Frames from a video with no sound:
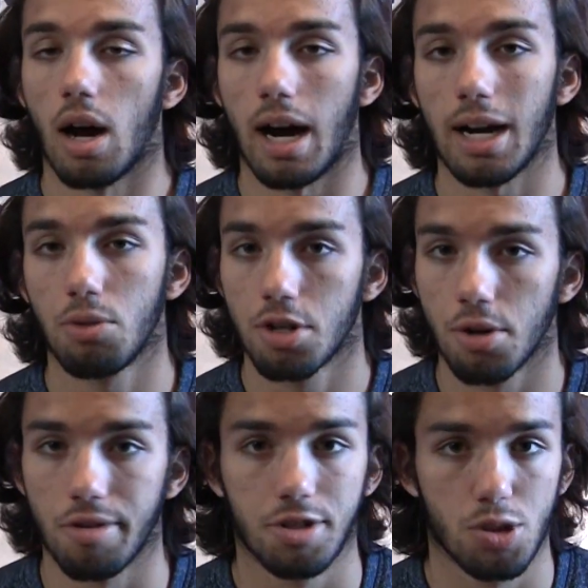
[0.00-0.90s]
I would go
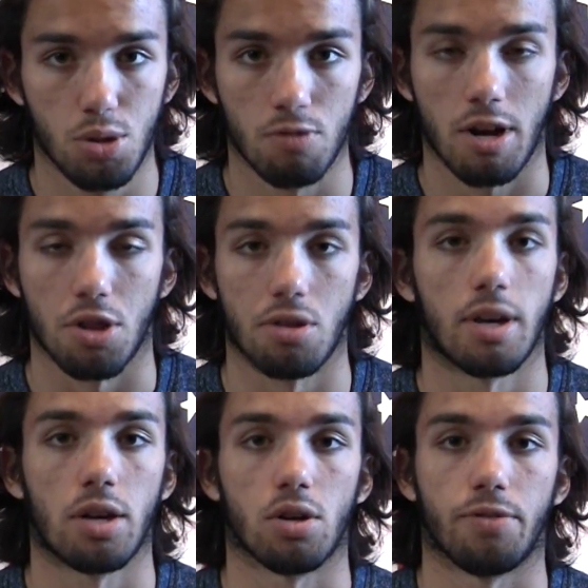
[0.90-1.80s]
there sooner rather than
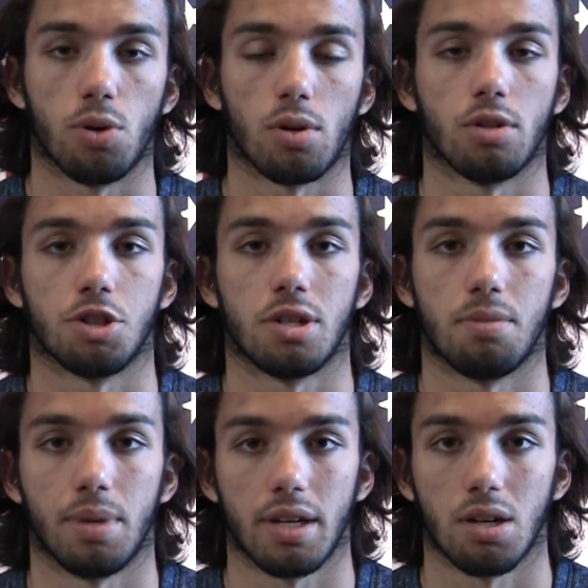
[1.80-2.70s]
later if you are interested in
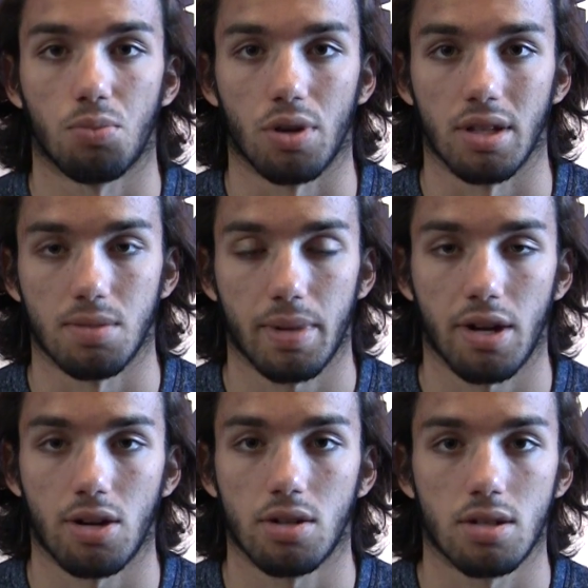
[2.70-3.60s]
picking up one of these
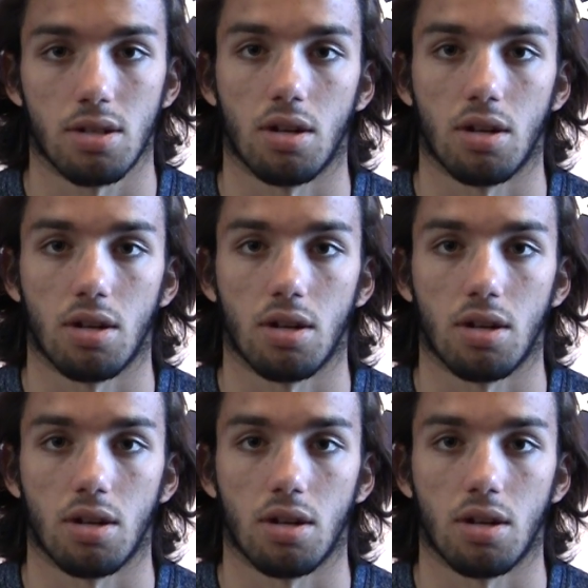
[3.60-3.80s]
pairs.